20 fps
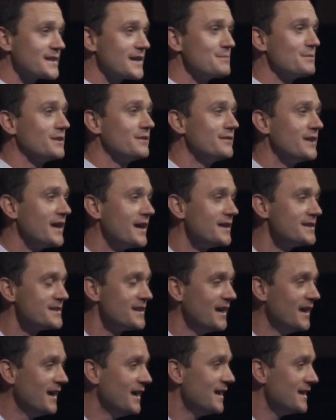couple of days
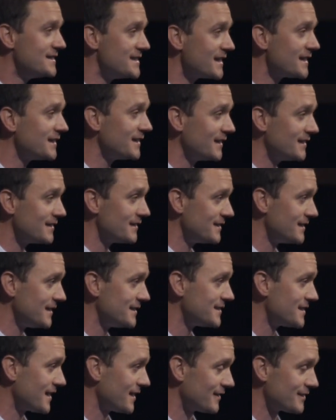digging into the
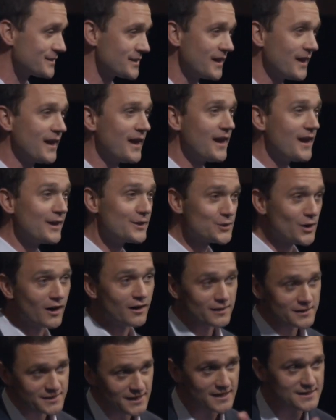details.
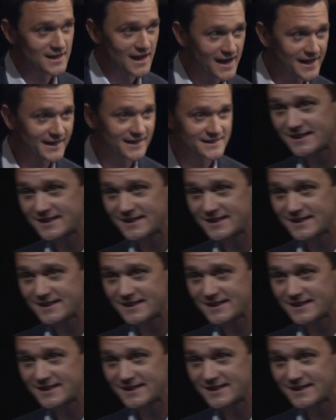Charles says, I get